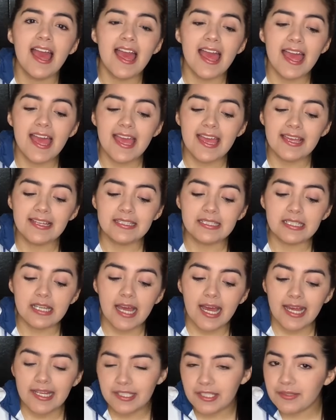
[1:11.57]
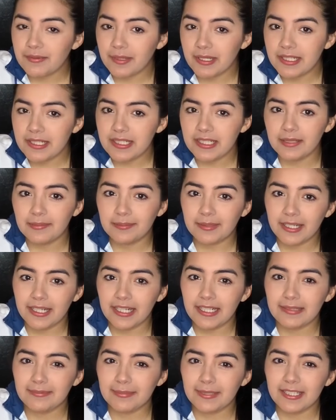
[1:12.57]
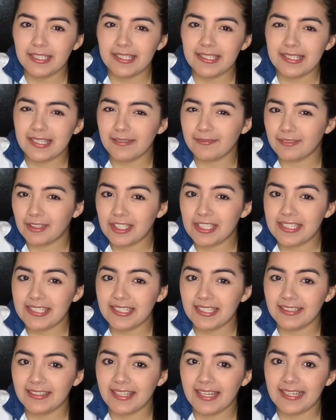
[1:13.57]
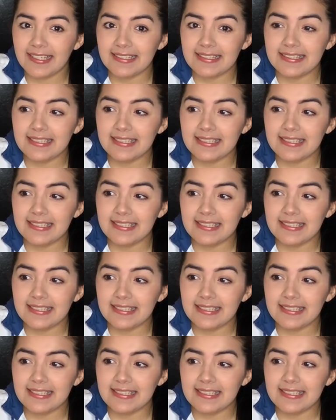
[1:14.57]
And I just wanted to upgrade because I've already done like